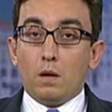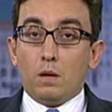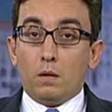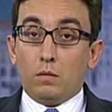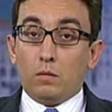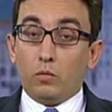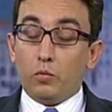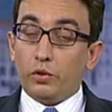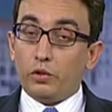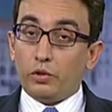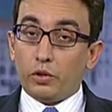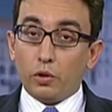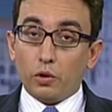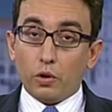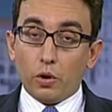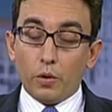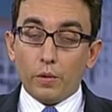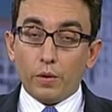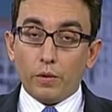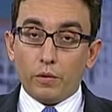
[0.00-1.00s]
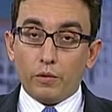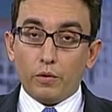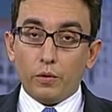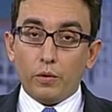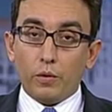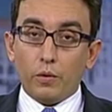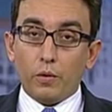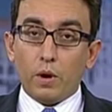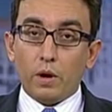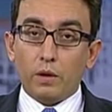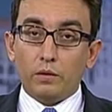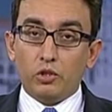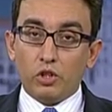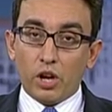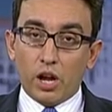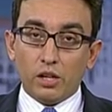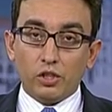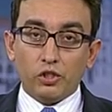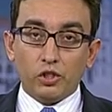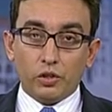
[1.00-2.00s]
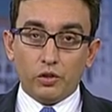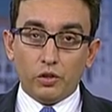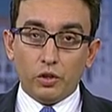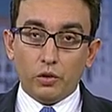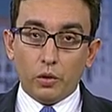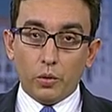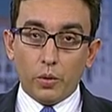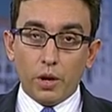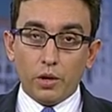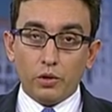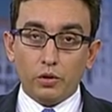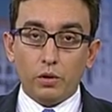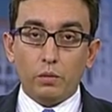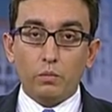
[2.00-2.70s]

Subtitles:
We're still going through a challenging situation,